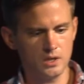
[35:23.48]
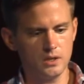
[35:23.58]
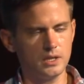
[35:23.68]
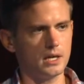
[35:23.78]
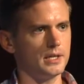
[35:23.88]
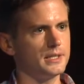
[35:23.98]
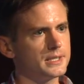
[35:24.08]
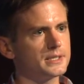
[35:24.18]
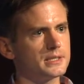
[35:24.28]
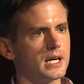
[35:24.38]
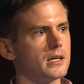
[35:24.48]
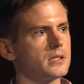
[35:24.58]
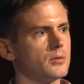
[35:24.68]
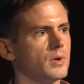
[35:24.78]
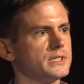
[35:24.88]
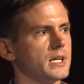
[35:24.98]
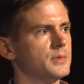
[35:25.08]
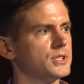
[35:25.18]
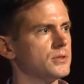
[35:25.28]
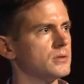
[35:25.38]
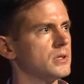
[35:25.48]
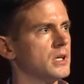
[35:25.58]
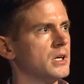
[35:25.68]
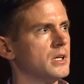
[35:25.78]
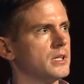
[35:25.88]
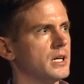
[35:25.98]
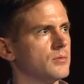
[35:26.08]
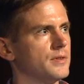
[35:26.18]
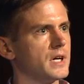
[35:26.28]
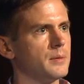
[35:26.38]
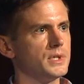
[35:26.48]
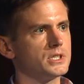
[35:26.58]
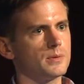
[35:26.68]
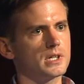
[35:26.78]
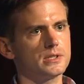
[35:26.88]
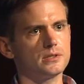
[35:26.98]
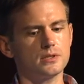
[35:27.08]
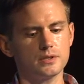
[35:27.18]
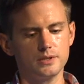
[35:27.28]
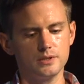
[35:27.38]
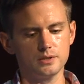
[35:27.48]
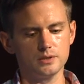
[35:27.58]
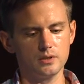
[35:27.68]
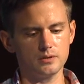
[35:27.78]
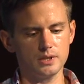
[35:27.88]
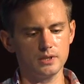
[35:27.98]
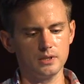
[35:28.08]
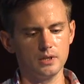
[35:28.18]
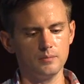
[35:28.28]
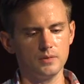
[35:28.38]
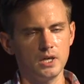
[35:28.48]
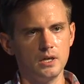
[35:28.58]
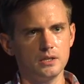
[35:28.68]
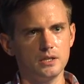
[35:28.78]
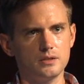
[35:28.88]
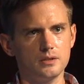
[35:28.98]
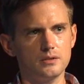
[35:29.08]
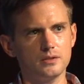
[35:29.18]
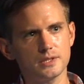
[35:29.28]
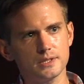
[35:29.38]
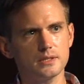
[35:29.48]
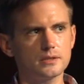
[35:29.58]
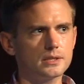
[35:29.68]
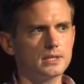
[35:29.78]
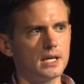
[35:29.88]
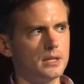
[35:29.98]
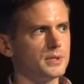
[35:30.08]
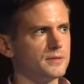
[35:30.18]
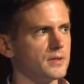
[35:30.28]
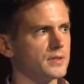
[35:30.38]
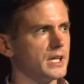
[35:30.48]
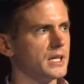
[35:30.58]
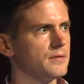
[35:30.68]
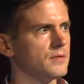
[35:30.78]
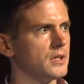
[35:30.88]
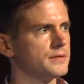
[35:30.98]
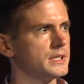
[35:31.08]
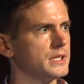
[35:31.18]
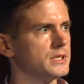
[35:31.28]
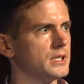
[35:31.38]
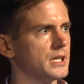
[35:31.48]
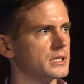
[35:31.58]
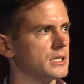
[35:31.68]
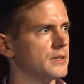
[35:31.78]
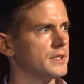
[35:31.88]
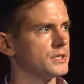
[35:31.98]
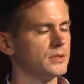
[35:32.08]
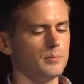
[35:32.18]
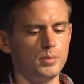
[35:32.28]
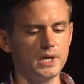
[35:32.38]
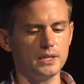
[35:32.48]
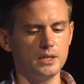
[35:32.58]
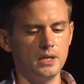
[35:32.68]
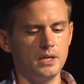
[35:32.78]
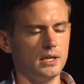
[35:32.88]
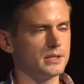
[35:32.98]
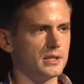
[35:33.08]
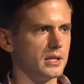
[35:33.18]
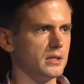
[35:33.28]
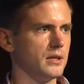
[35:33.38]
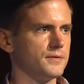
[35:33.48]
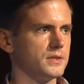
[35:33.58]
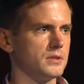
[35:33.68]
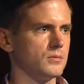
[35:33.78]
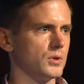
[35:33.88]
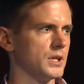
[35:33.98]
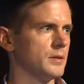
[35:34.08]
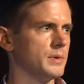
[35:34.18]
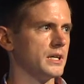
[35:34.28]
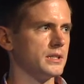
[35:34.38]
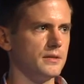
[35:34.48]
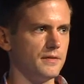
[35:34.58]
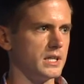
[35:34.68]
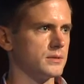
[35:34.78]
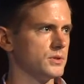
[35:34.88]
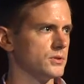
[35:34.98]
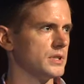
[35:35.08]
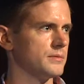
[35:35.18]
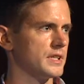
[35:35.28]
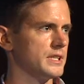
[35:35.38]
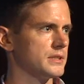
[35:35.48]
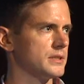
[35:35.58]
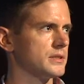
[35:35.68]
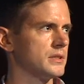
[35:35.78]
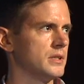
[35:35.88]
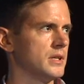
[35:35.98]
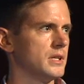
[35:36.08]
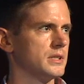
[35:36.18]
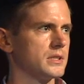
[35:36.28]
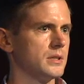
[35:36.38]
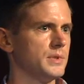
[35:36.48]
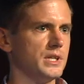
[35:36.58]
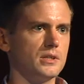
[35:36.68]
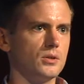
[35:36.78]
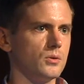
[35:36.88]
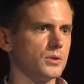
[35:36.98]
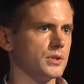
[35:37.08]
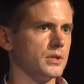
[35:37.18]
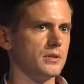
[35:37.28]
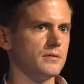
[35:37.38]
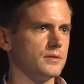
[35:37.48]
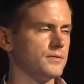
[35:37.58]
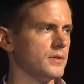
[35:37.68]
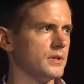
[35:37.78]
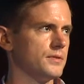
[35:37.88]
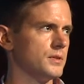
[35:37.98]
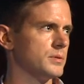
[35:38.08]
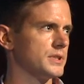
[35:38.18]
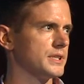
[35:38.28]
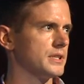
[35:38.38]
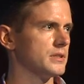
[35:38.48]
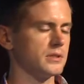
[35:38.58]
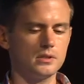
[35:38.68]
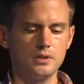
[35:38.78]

Yeah, and this is entirely a runtime issue. That we've got benchmarks in Cersei that show that, there's a tiny bit of overhead involved in the generic derivation, but it's not enough to worry about in the vast majority of cases. It's going to be on the order of a few percent.